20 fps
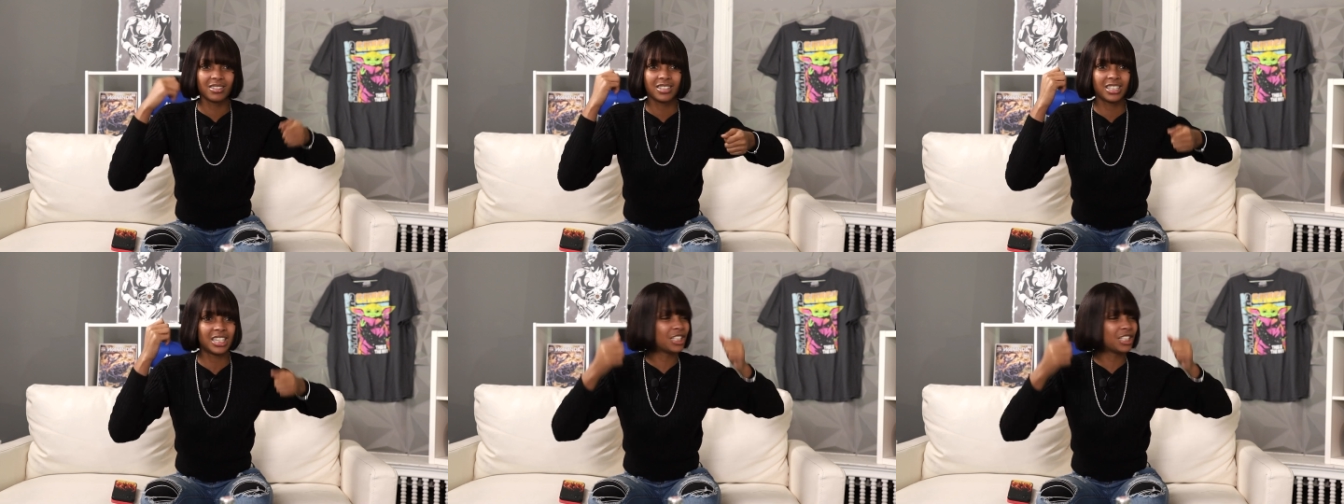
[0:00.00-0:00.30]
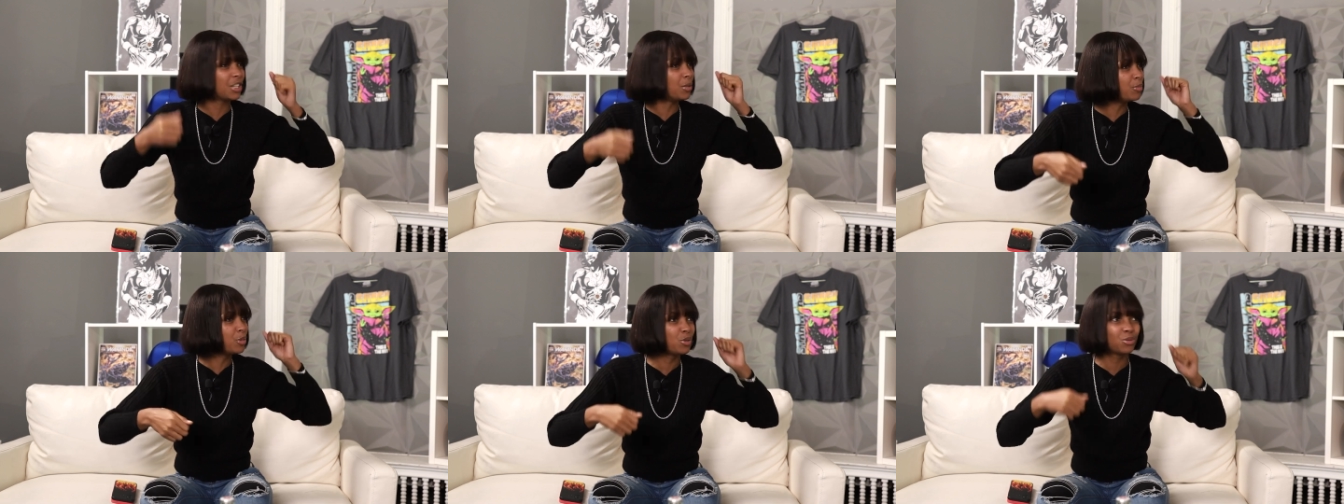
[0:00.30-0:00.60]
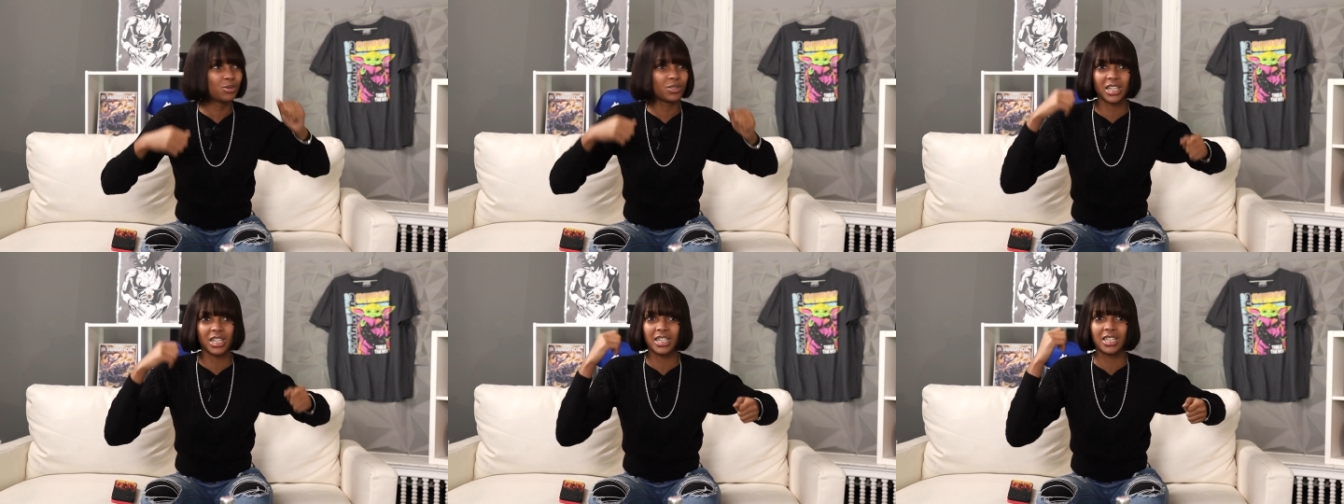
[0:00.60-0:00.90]
get the
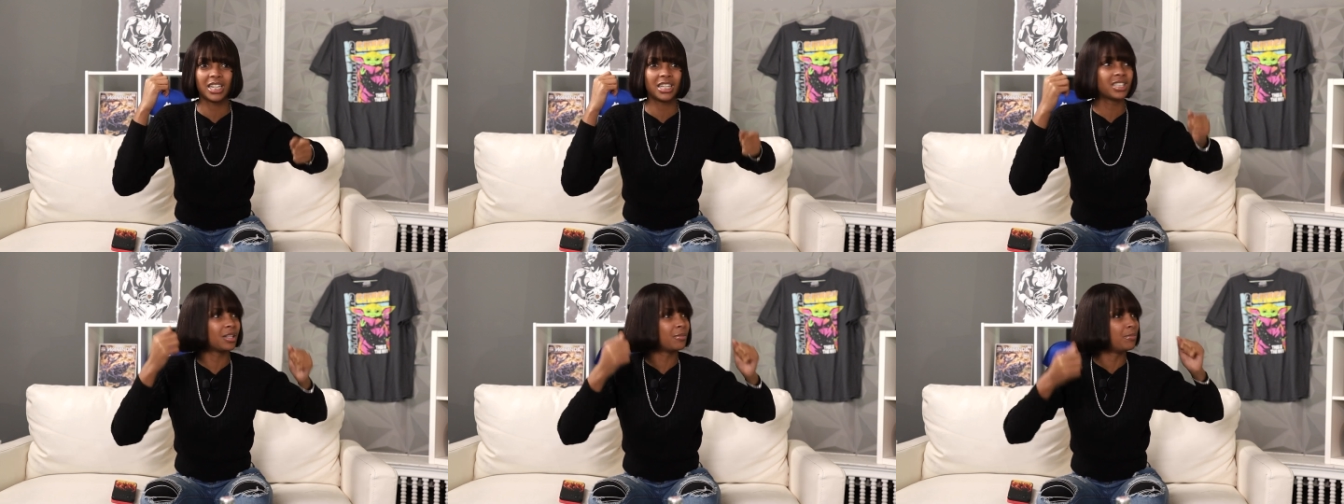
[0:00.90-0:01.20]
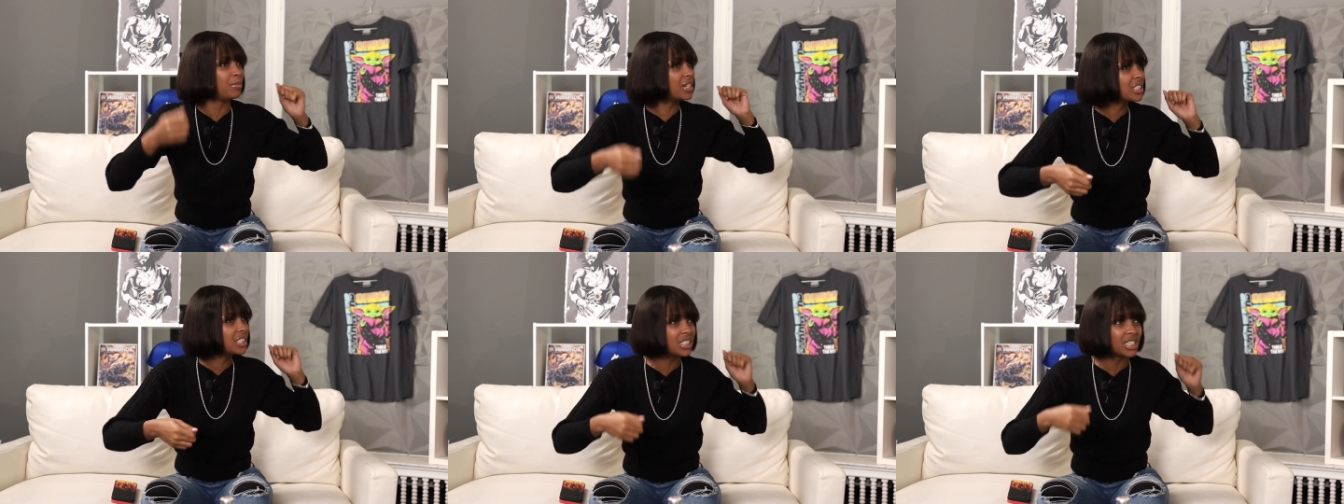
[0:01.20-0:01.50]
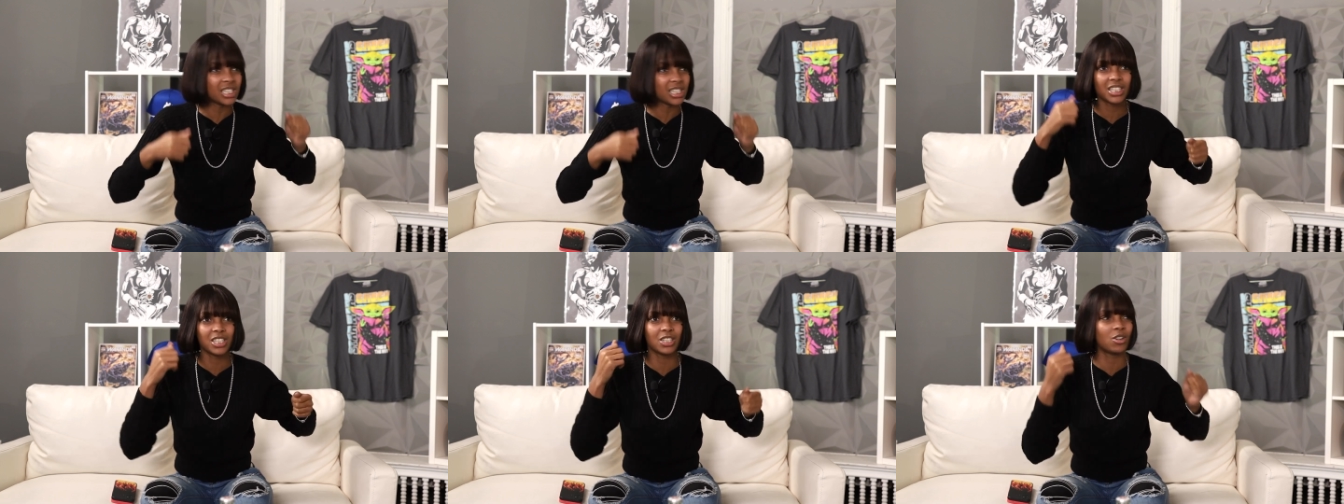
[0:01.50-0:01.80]
music, get the
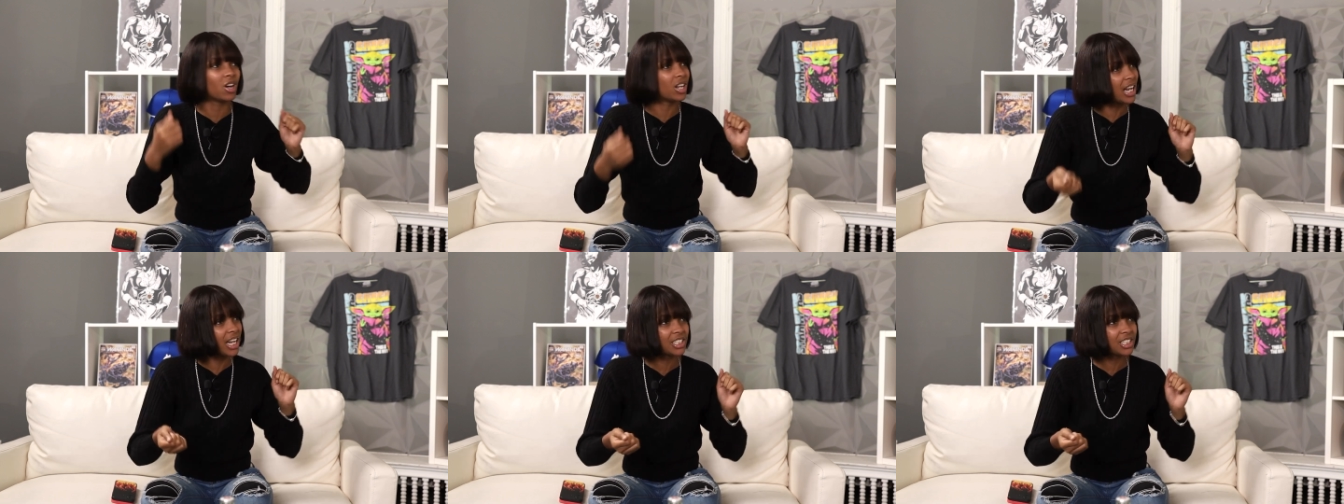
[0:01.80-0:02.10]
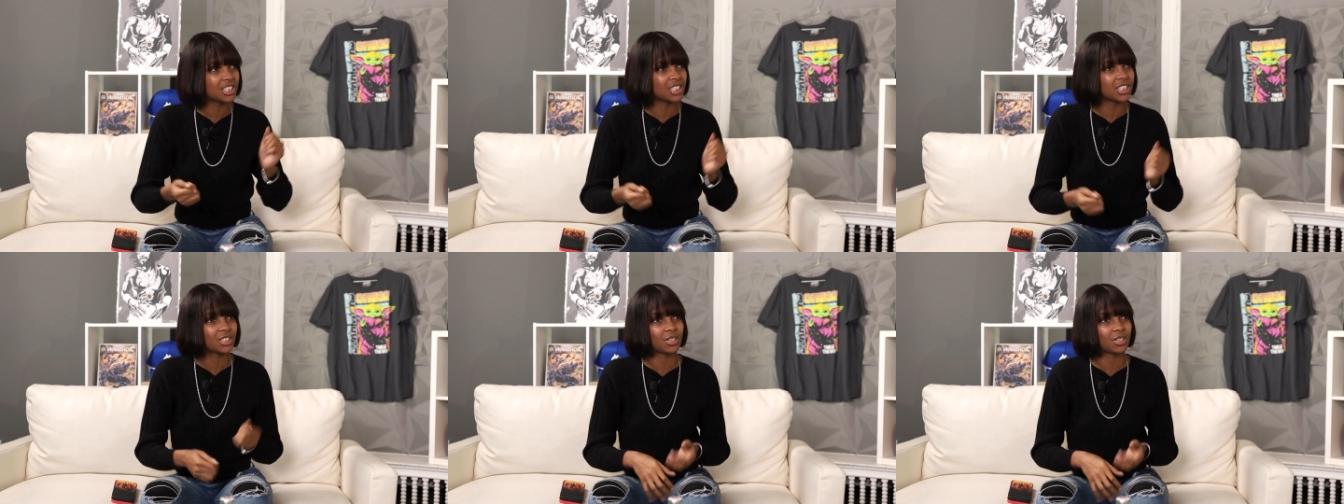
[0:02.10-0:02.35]
business, and all that shit.